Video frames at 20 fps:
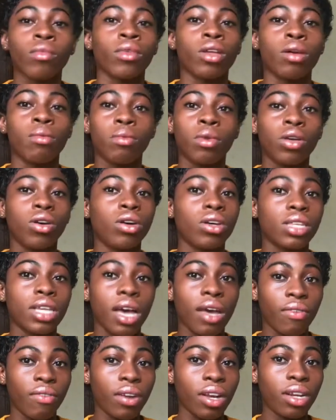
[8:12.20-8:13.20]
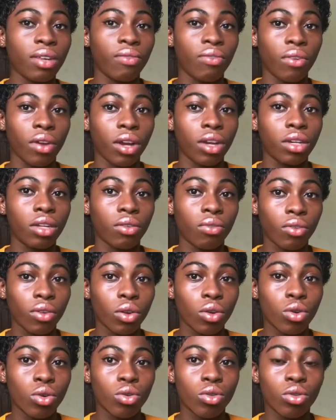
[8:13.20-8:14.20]
because I find it very
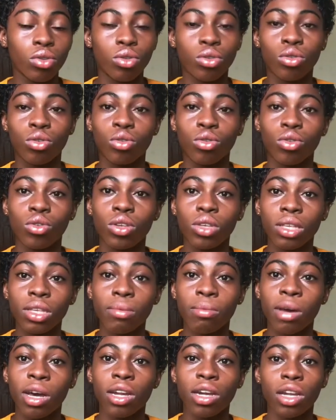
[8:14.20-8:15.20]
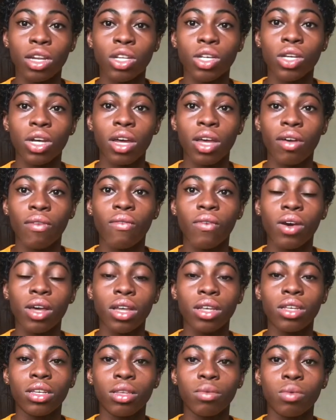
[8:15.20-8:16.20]
difficult using my natural hair for
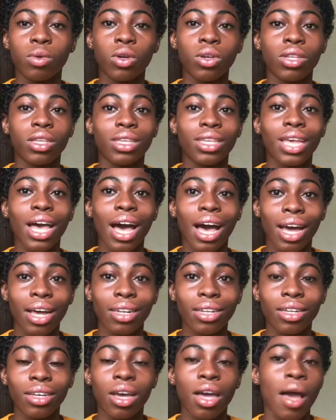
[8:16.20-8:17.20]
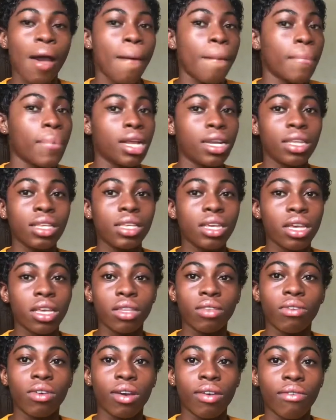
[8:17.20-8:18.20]
edges because it's hard but this hair is
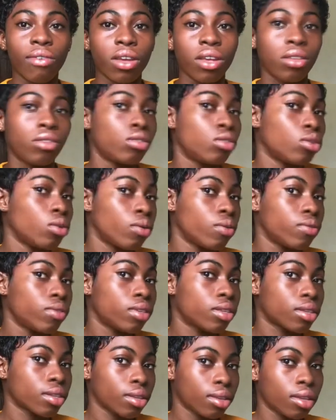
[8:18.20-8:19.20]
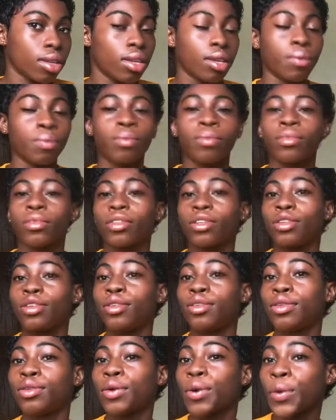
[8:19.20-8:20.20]
very very soft okay
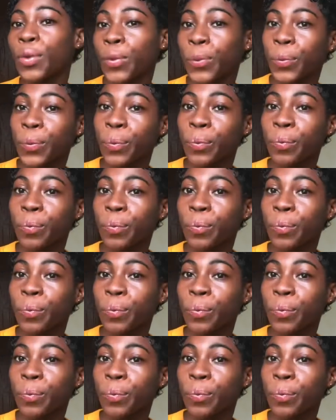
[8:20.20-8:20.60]
so